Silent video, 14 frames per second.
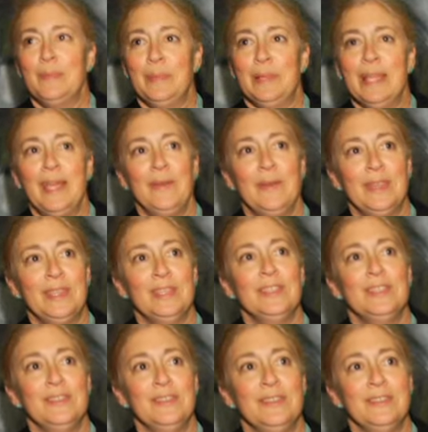a play with the
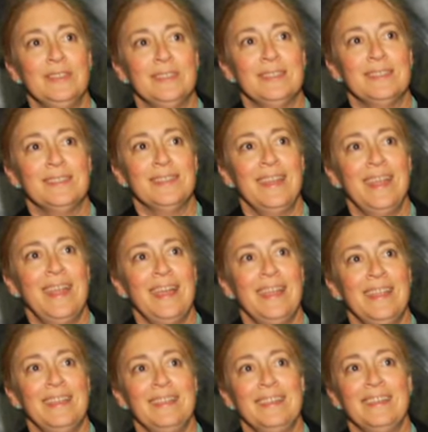students
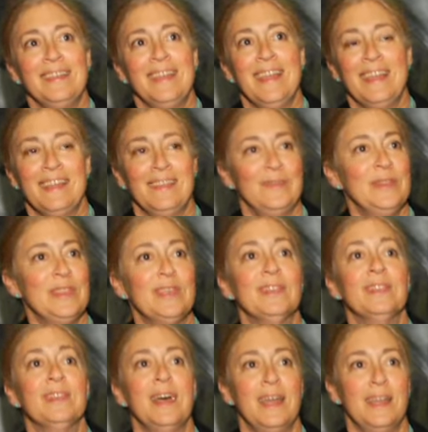and with a
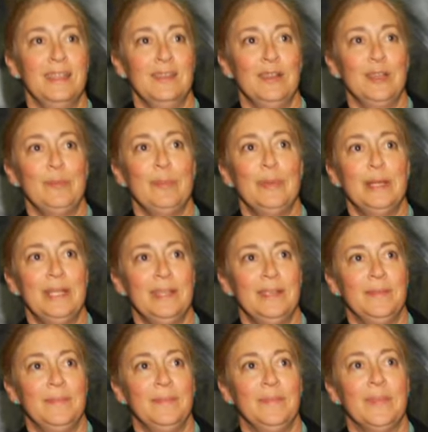lot of their input.
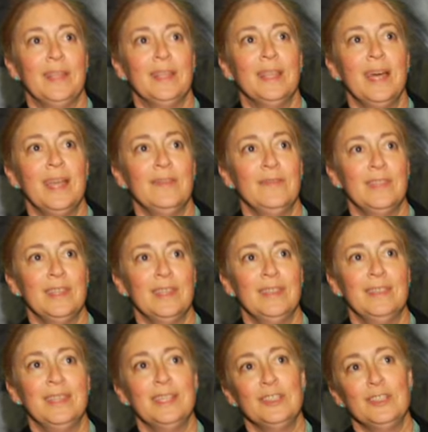A lot of the
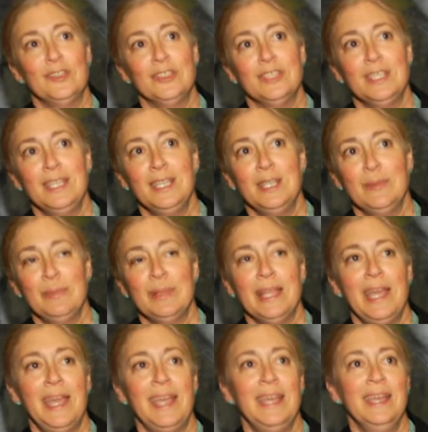things you'll see in the
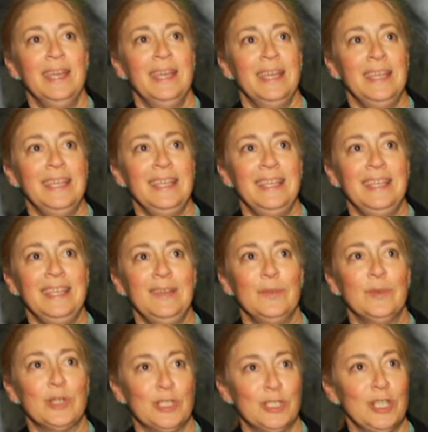play, he
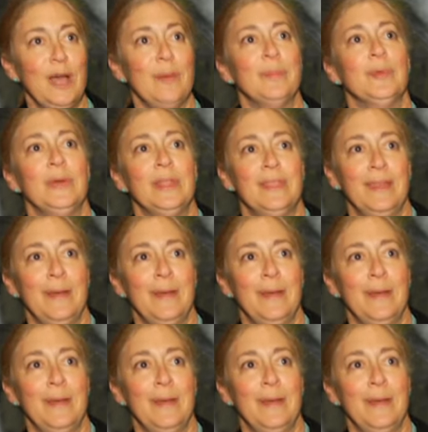workshopped with